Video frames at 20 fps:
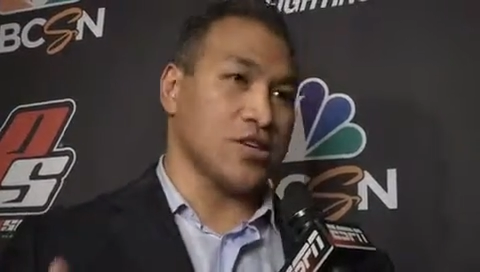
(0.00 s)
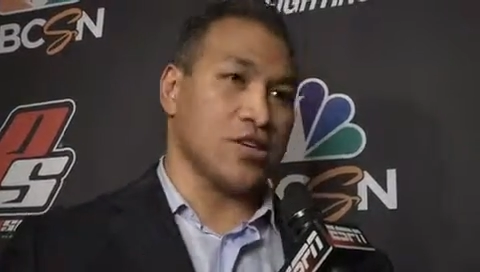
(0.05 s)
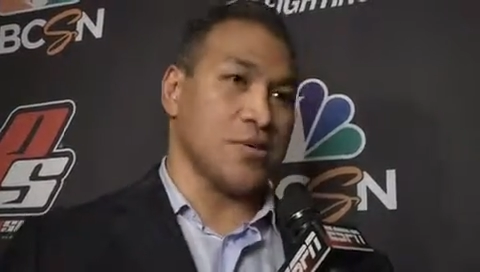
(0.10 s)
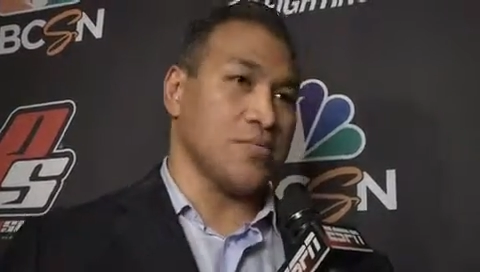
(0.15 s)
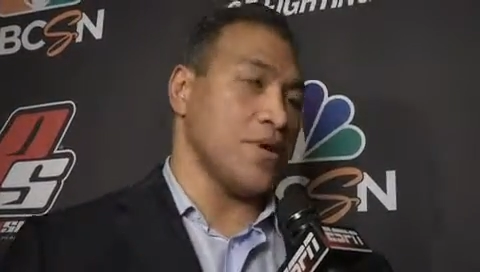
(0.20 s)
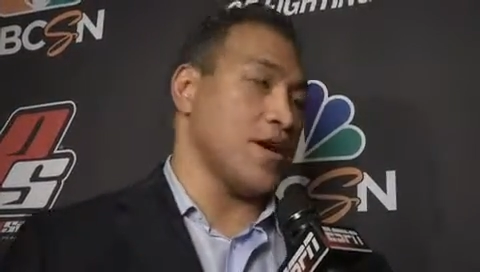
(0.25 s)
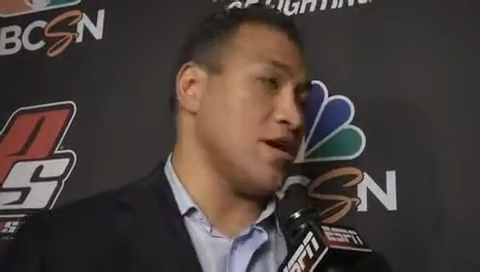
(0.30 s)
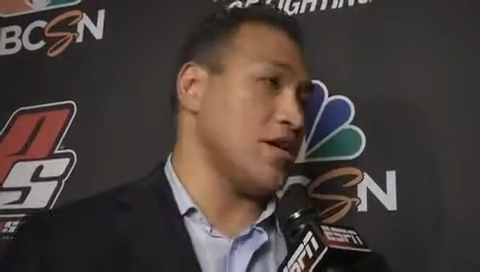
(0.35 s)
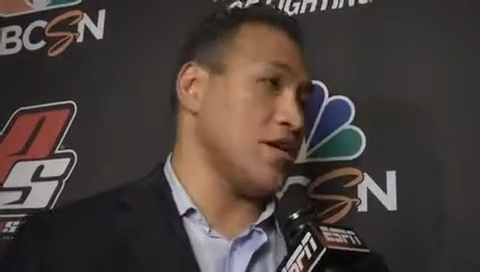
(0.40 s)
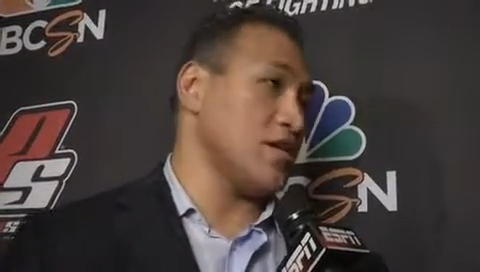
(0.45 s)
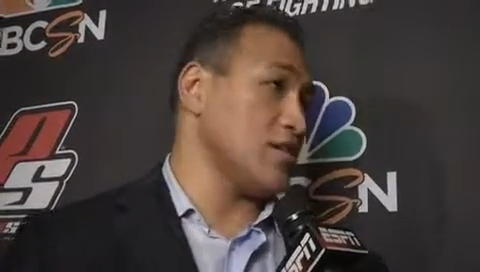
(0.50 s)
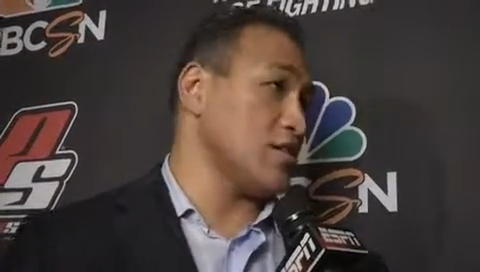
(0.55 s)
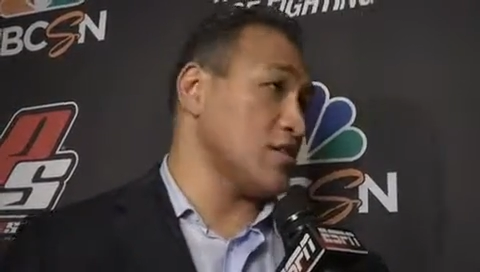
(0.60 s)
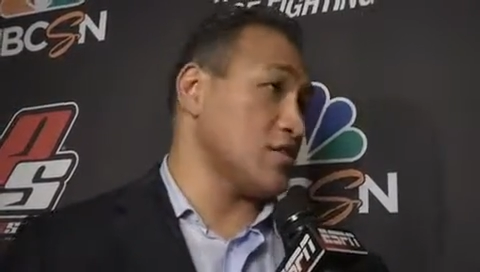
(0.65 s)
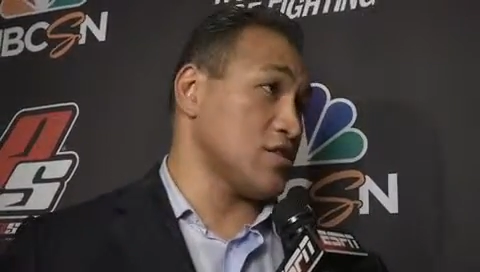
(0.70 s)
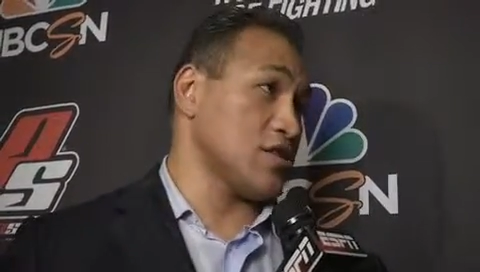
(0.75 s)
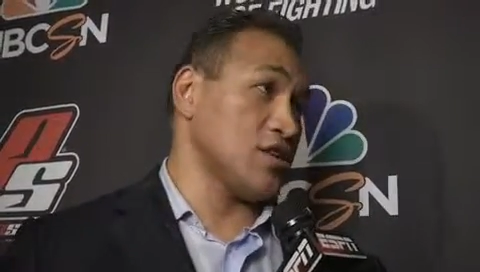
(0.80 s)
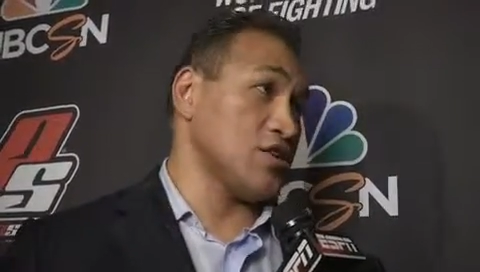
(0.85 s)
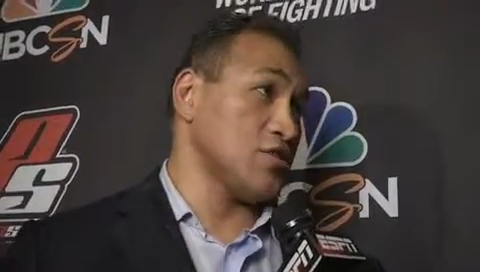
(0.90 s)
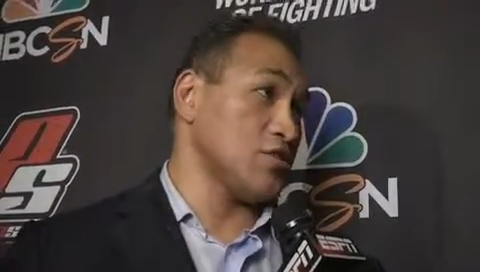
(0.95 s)
to come out and he
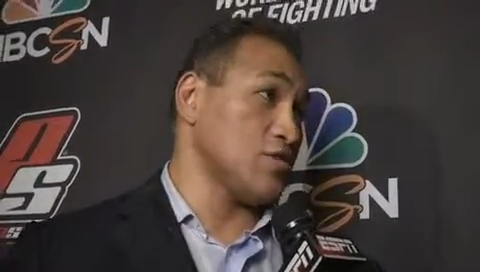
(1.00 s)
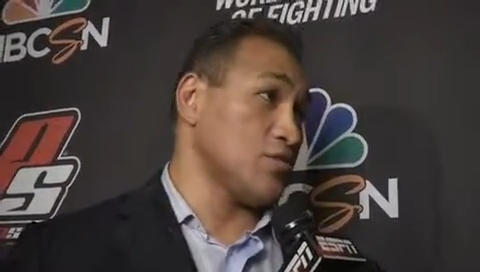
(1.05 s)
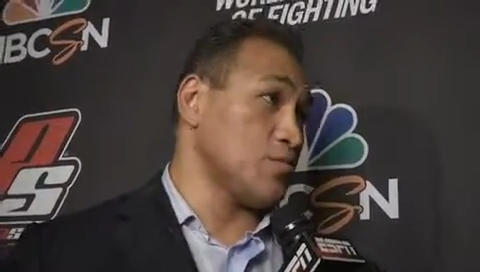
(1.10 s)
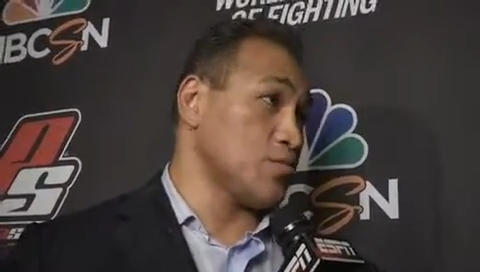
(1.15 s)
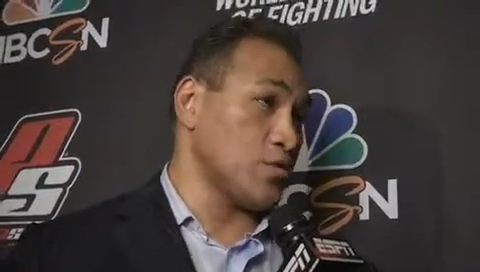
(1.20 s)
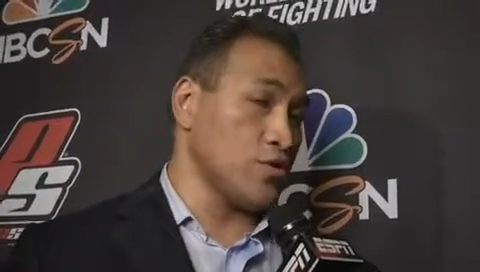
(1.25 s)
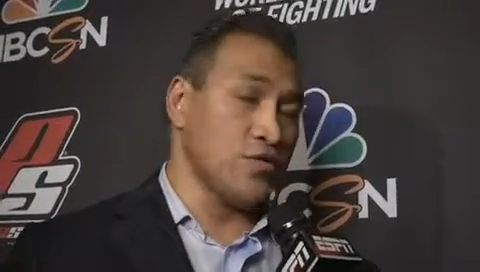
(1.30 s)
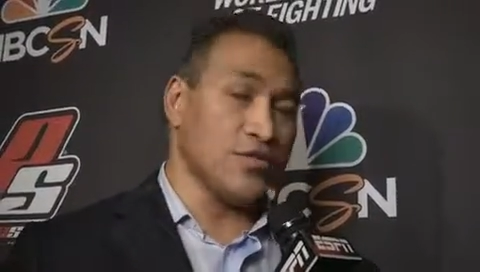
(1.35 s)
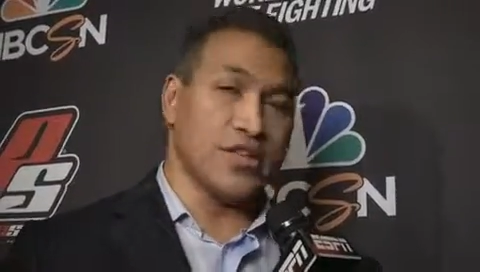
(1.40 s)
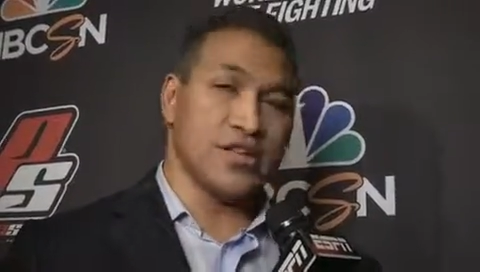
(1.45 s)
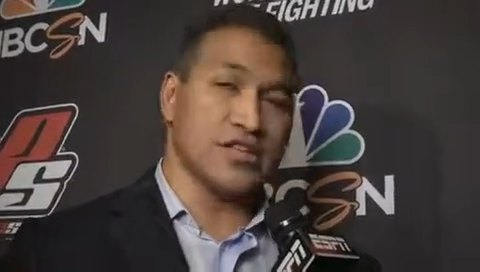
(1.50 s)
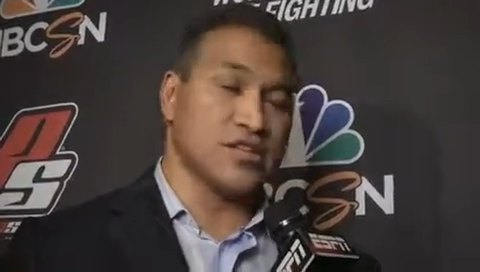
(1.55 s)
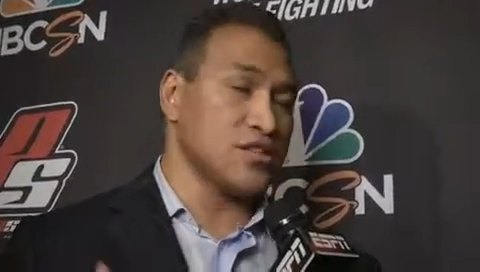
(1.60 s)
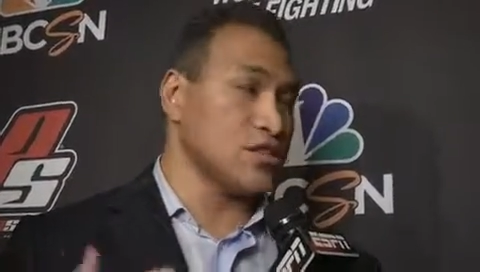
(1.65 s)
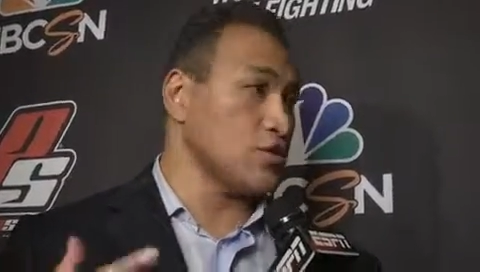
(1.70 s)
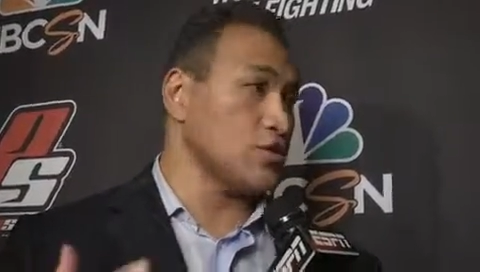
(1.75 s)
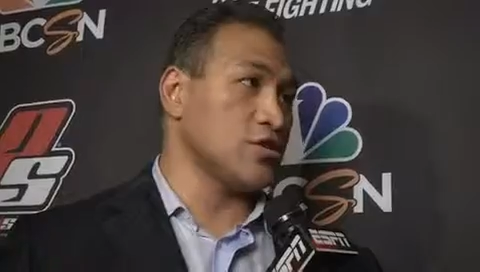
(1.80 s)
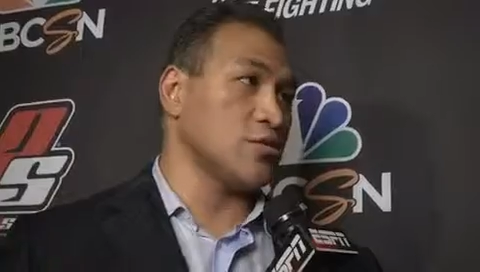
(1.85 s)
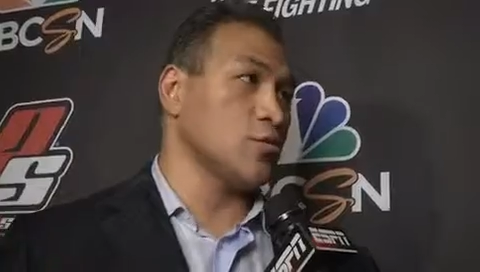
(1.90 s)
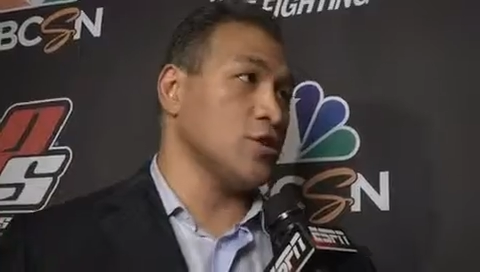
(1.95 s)
continued to improve and he
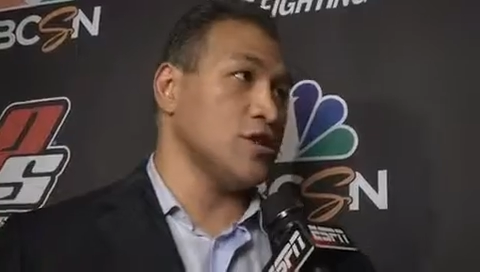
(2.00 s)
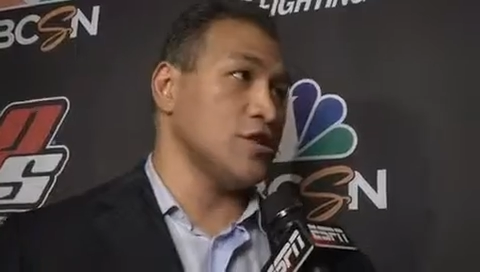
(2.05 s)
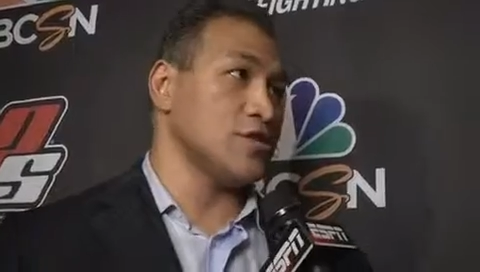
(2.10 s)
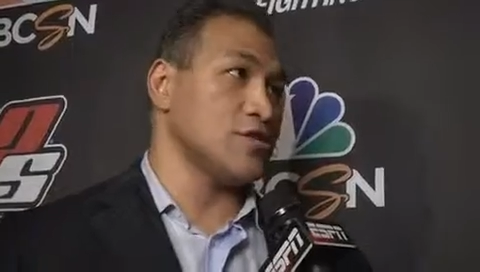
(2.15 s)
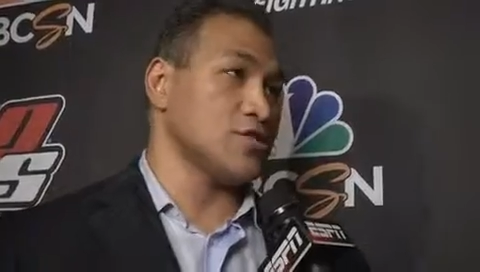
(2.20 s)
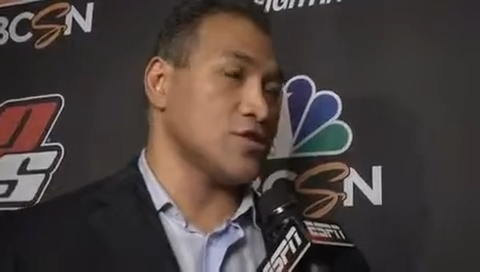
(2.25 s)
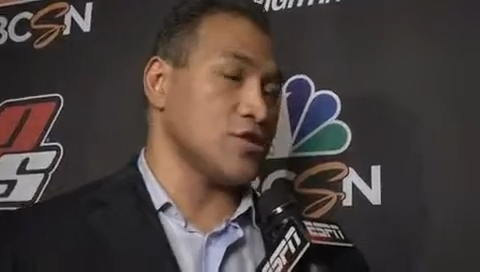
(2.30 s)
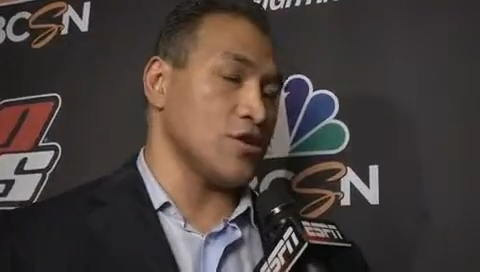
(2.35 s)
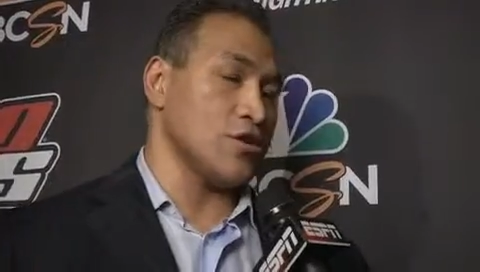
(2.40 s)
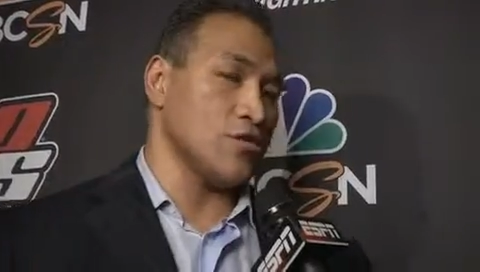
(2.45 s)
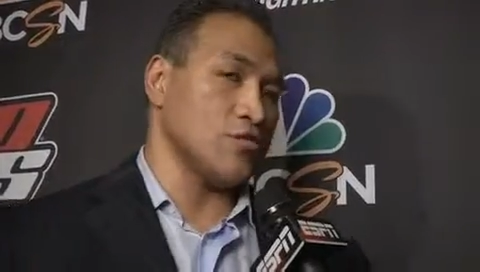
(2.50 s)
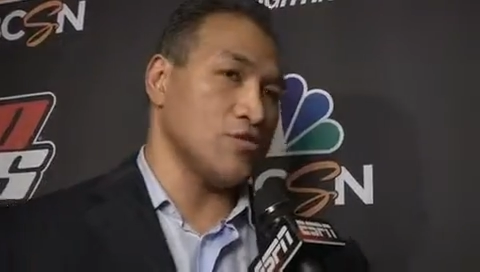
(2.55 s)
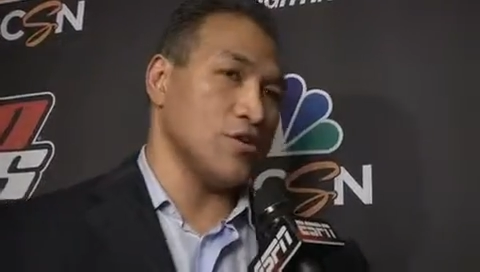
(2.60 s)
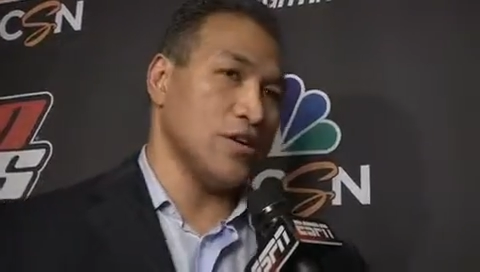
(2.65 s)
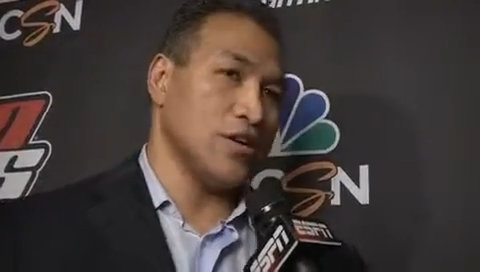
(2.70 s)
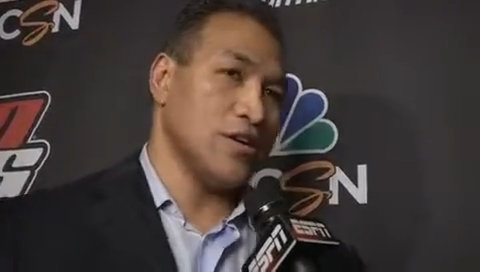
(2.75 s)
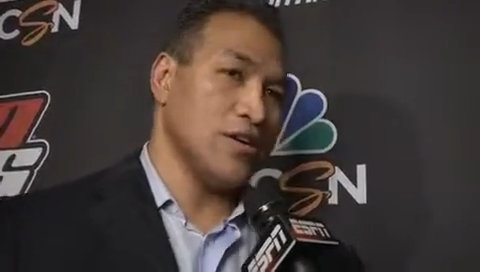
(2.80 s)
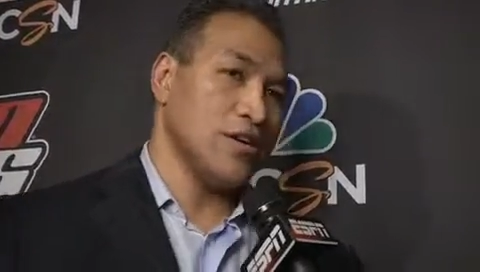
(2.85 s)
continued to win. So